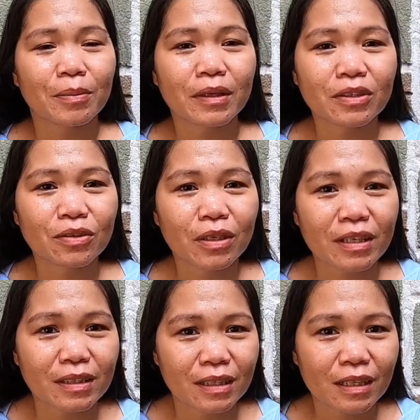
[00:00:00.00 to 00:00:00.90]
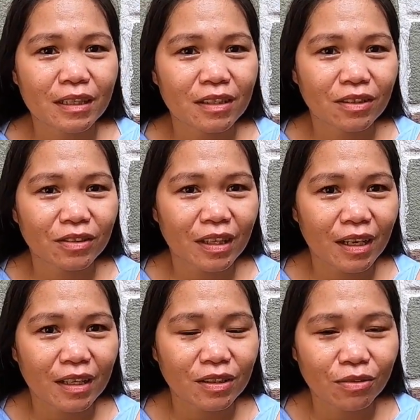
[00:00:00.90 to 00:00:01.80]
But as you can see,
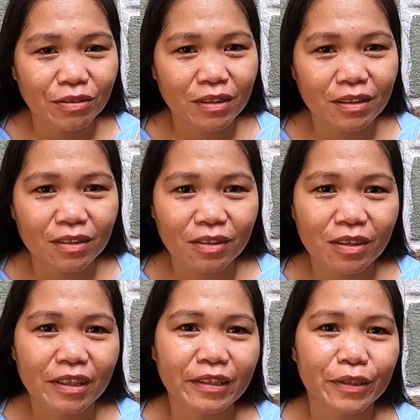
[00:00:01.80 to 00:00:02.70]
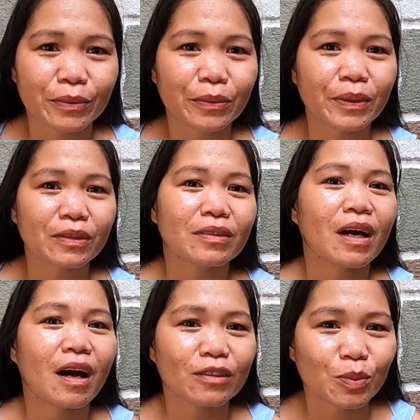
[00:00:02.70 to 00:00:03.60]
yesterday, as already said earlier, we went to
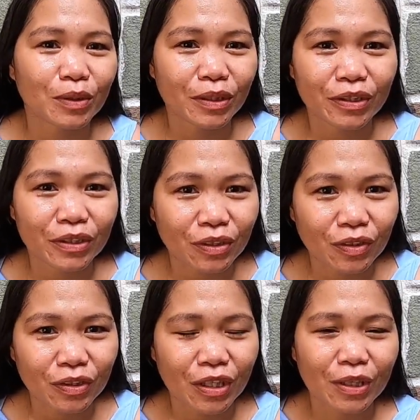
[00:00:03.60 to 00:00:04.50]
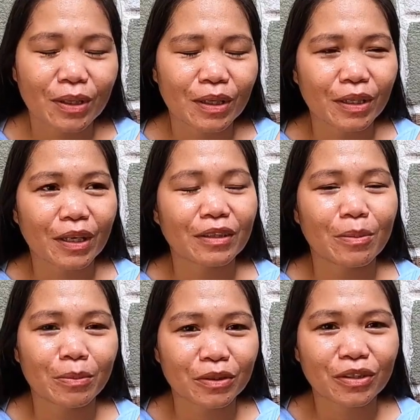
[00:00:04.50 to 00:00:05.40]
the hospital yesterday uh, at
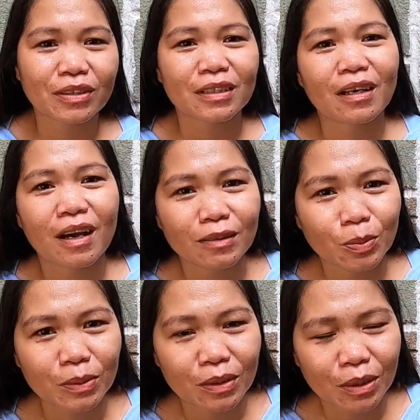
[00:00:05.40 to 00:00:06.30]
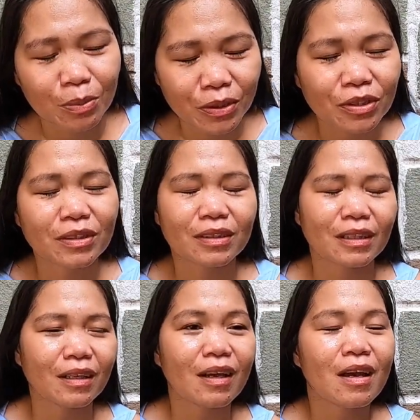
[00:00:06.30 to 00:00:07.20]
emergency hospital,
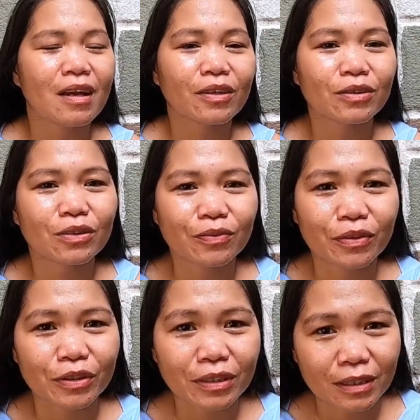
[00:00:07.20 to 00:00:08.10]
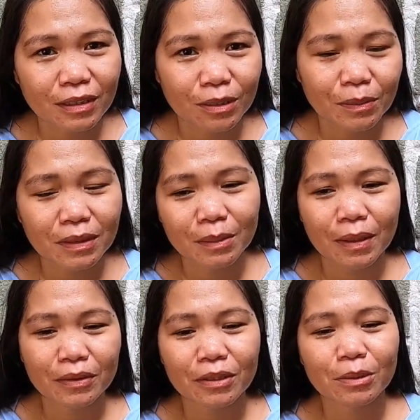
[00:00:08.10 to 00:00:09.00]
emergency because of her symptoms
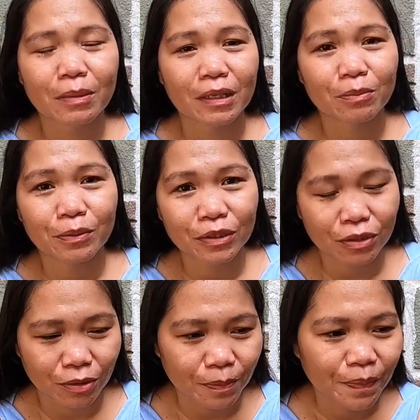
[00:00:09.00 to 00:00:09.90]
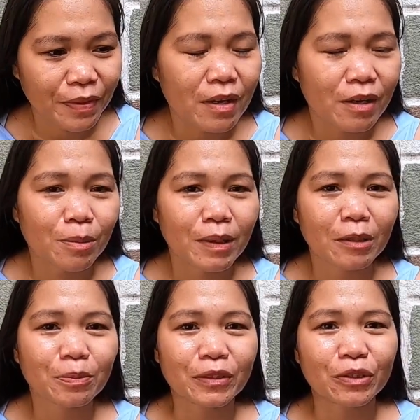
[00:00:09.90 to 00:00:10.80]
about her blood pressure. Her
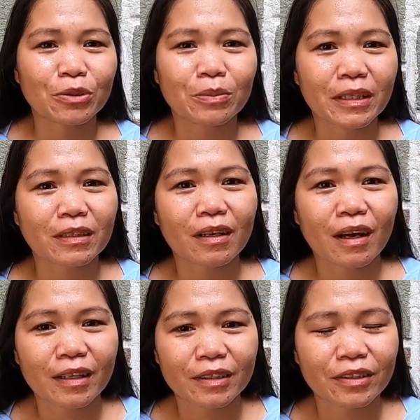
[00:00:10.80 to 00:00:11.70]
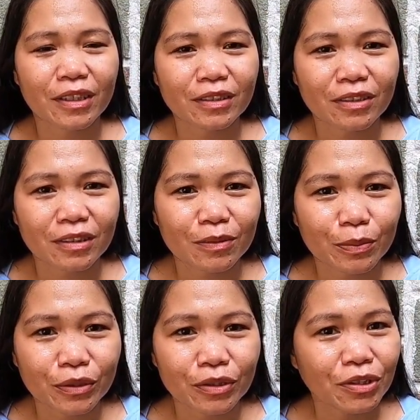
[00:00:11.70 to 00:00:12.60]
blood pressure make it higher
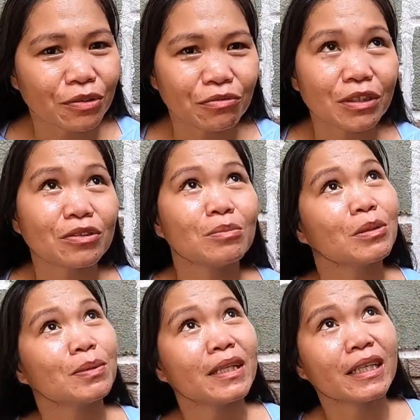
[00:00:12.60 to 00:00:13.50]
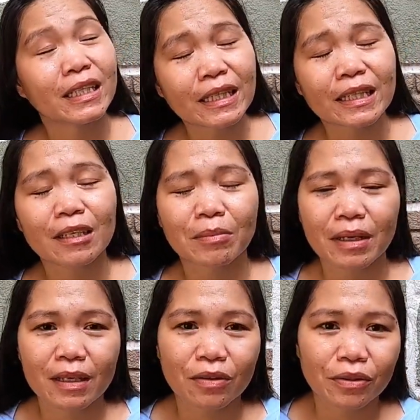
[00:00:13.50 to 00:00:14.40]
yesterday for certain reason. Maybe the heat can
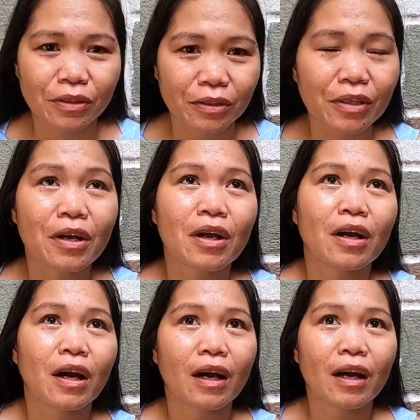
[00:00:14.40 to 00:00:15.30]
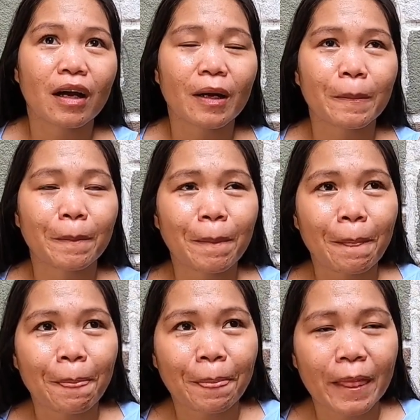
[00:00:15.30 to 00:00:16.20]
make it to her.
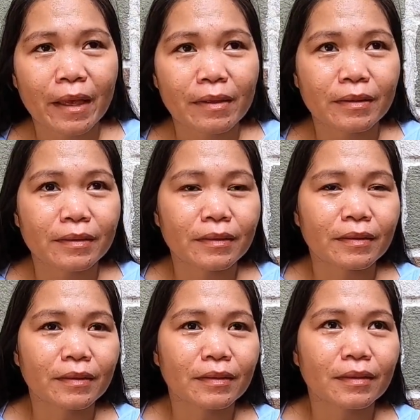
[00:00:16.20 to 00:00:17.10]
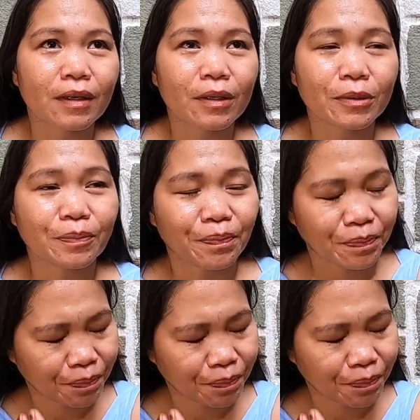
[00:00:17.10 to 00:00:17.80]
Um, so